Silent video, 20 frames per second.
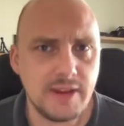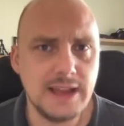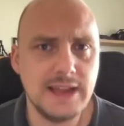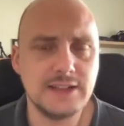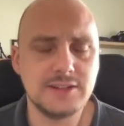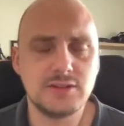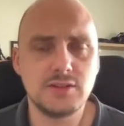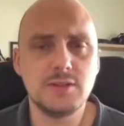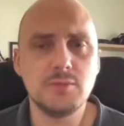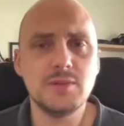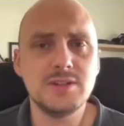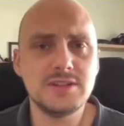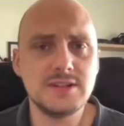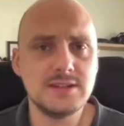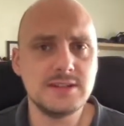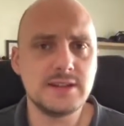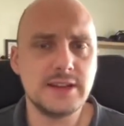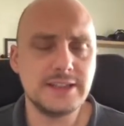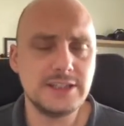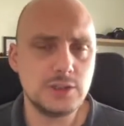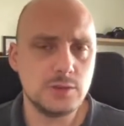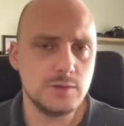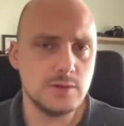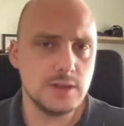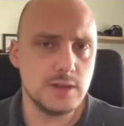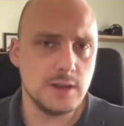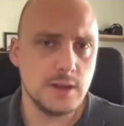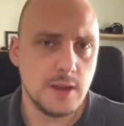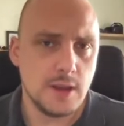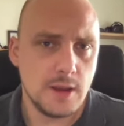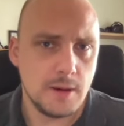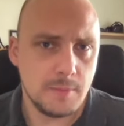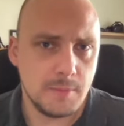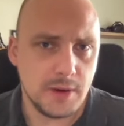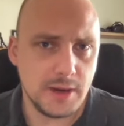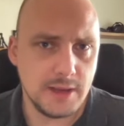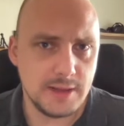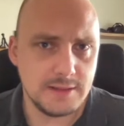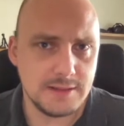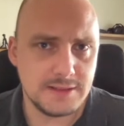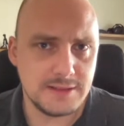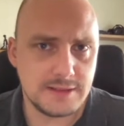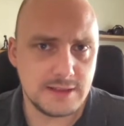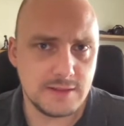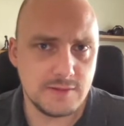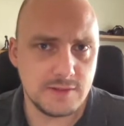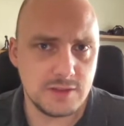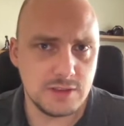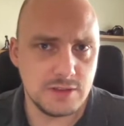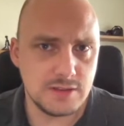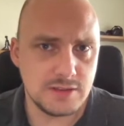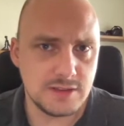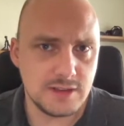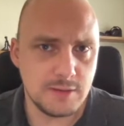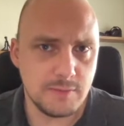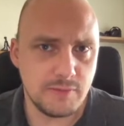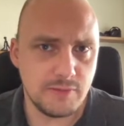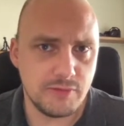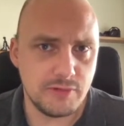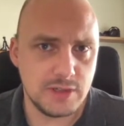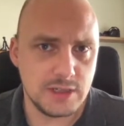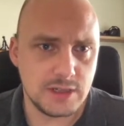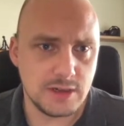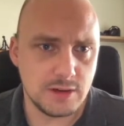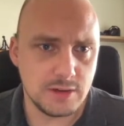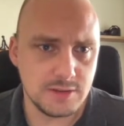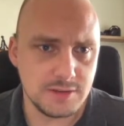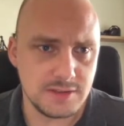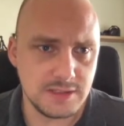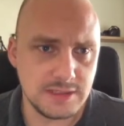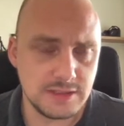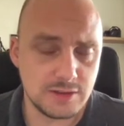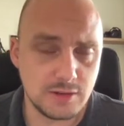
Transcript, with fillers: Uh, so they want to entice you in by at least giving you some free currency.